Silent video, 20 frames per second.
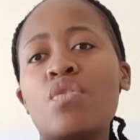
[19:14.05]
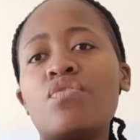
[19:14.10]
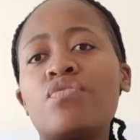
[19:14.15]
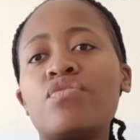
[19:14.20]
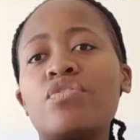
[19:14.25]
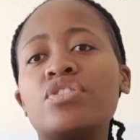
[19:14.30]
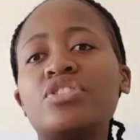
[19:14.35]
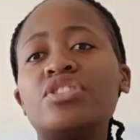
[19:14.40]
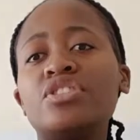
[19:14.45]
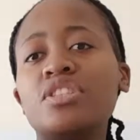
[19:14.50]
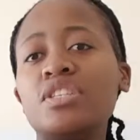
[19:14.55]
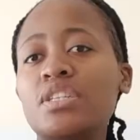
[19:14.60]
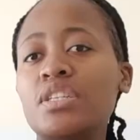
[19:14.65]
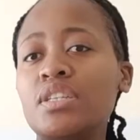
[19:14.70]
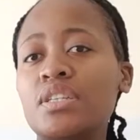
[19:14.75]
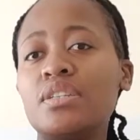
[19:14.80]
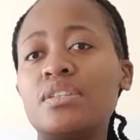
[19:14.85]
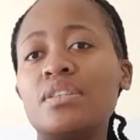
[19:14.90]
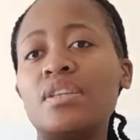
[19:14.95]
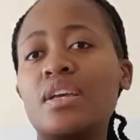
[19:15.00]
for
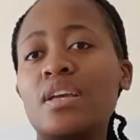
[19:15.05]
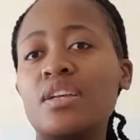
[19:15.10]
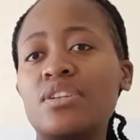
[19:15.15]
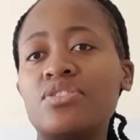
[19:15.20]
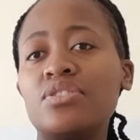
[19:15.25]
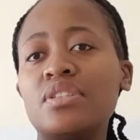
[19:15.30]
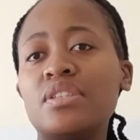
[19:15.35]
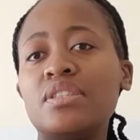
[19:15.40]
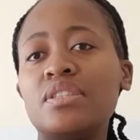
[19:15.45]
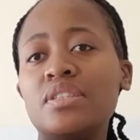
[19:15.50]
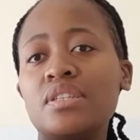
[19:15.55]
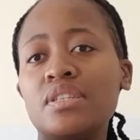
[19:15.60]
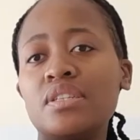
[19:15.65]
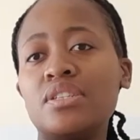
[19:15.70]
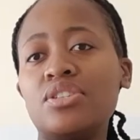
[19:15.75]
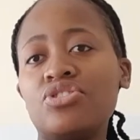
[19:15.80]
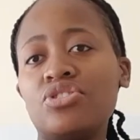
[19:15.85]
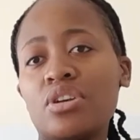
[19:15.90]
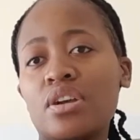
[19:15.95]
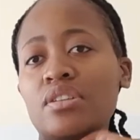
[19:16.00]
Shein they actually did
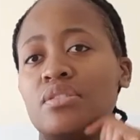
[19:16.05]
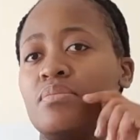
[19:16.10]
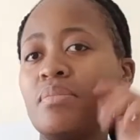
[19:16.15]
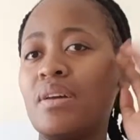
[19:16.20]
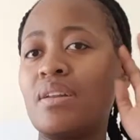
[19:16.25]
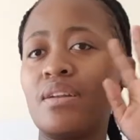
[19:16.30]
charge me.